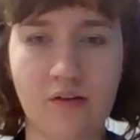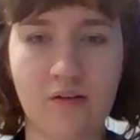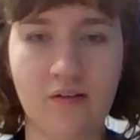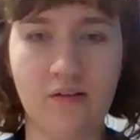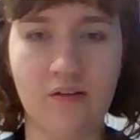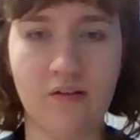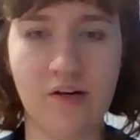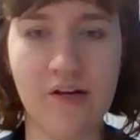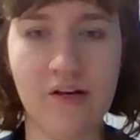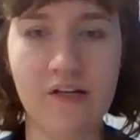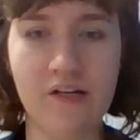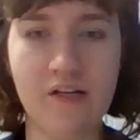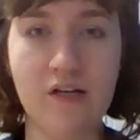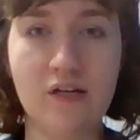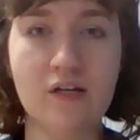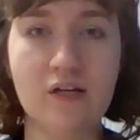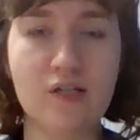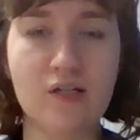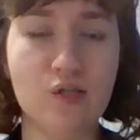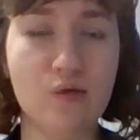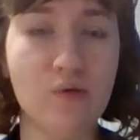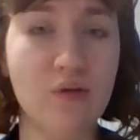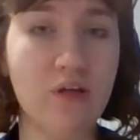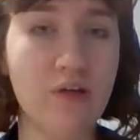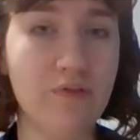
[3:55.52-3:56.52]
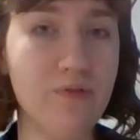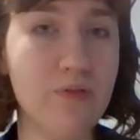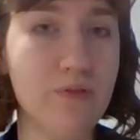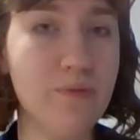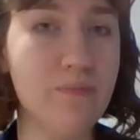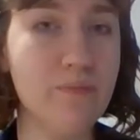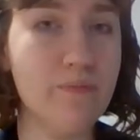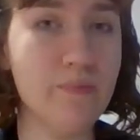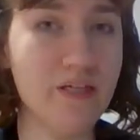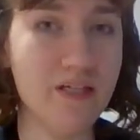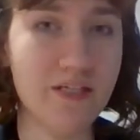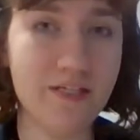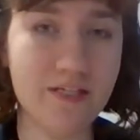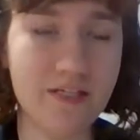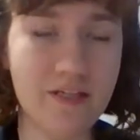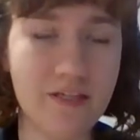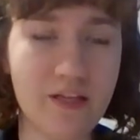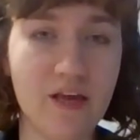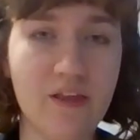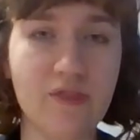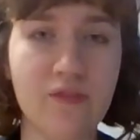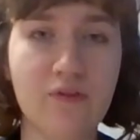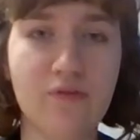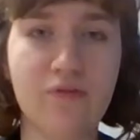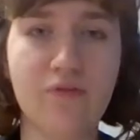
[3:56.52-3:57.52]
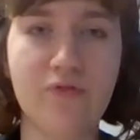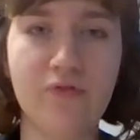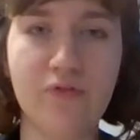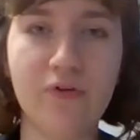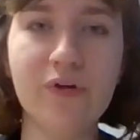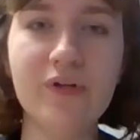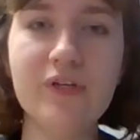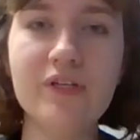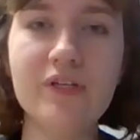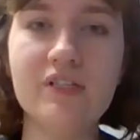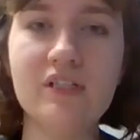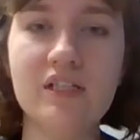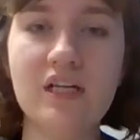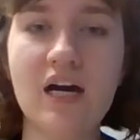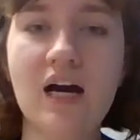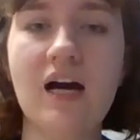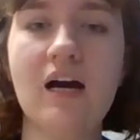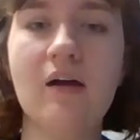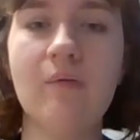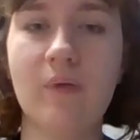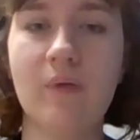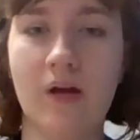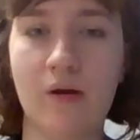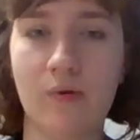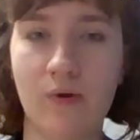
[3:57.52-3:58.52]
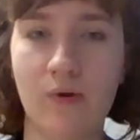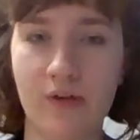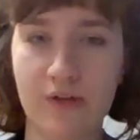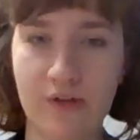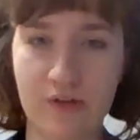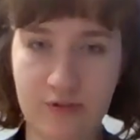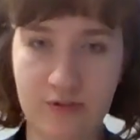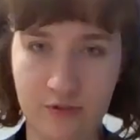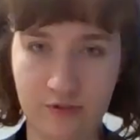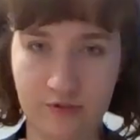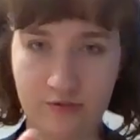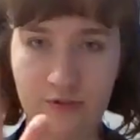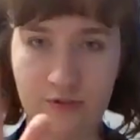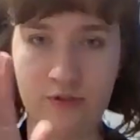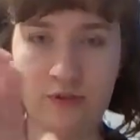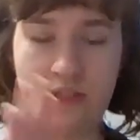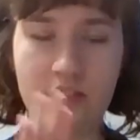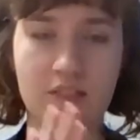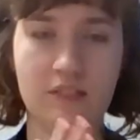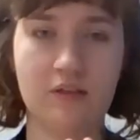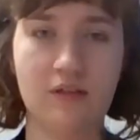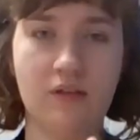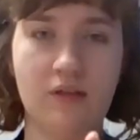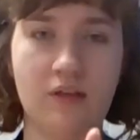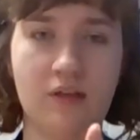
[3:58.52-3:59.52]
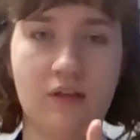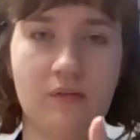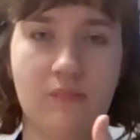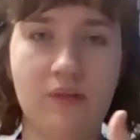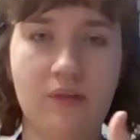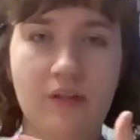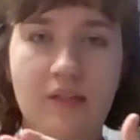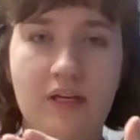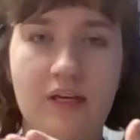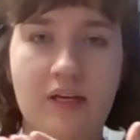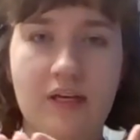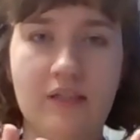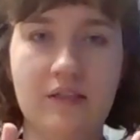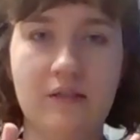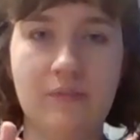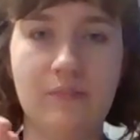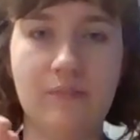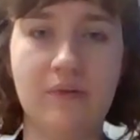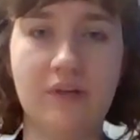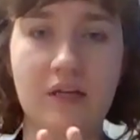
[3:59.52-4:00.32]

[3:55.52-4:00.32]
Alright, so if you missed that the first time, I want you to focus on playing the